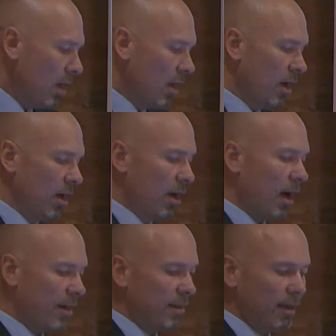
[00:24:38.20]

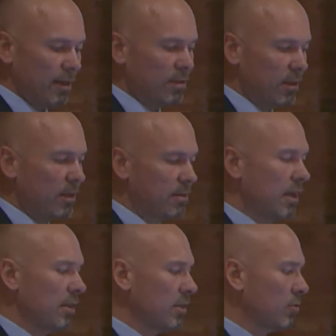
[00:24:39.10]
I think
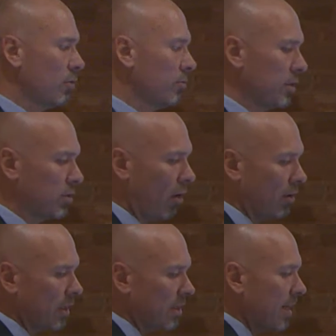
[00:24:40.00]
it's a good
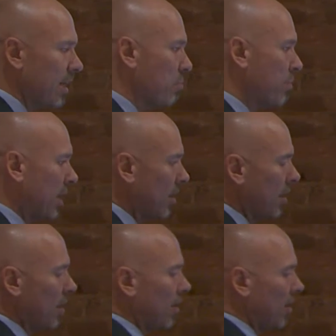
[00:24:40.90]
result. It's a little bit
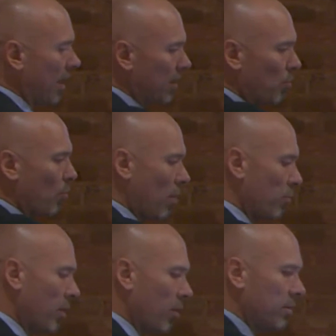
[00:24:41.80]
like what
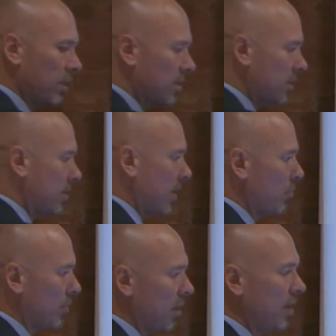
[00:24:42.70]
we heard yesterday
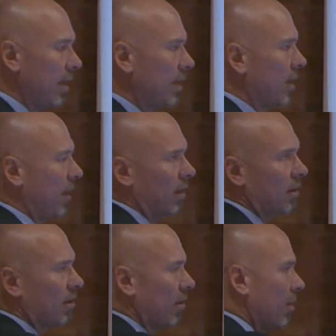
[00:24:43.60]
with the
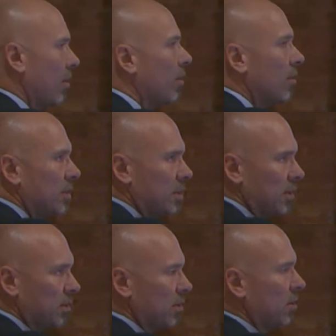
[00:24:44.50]
linking
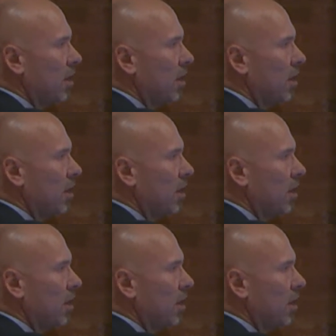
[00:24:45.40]
decision.